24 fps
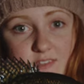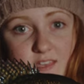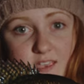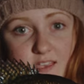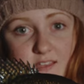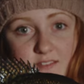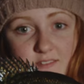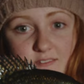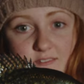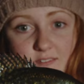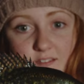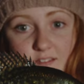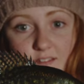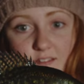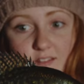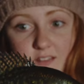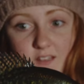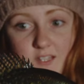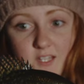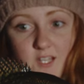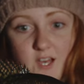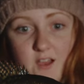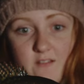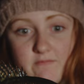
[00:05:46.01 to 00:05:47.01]
things
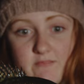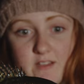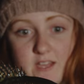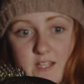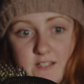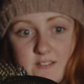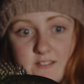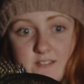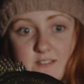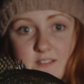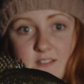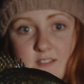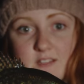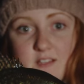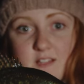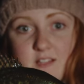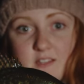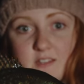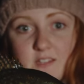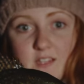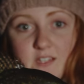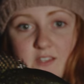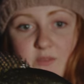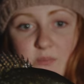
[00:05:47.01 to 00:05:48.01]
love it.
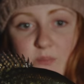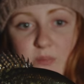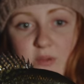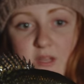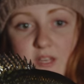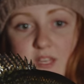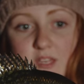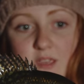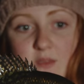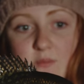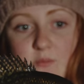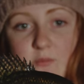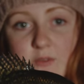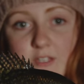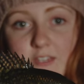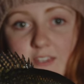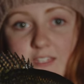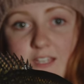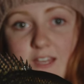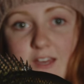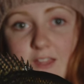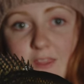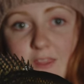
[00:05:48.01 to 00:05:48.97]
Let's put him with the